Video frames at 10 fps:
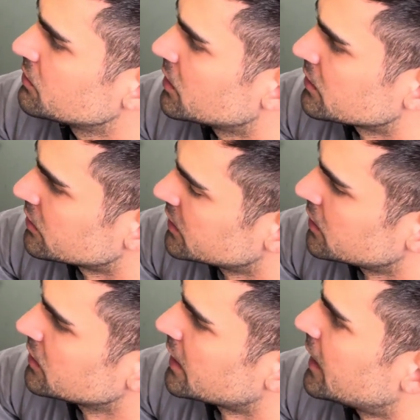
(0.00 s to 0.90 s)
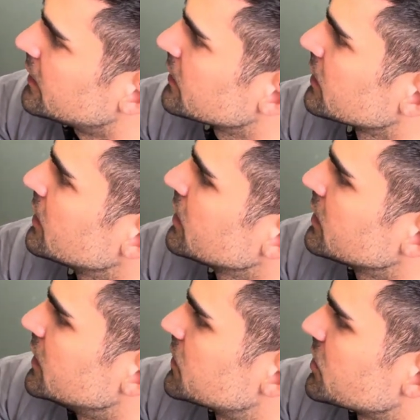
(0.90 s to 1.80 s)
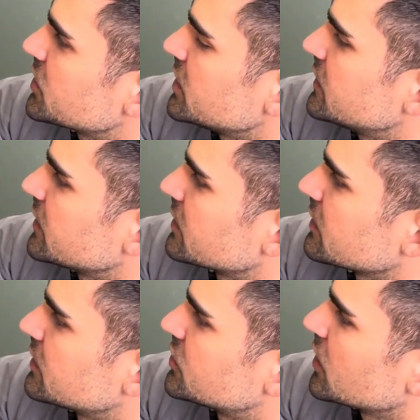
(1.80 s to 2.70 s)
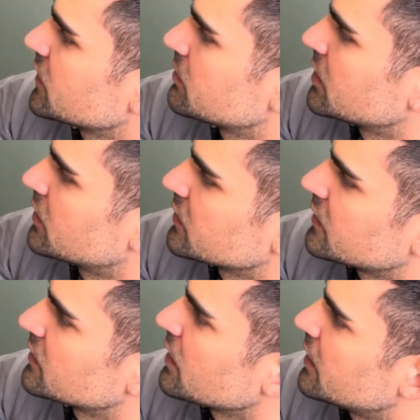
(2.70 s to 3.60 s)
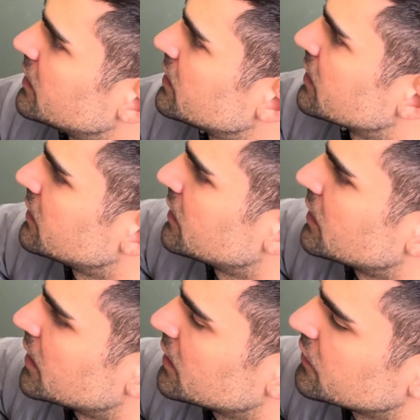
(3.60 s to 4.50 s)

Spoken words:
But on the other hand, it's much easier to adjust because they slide in and they're at a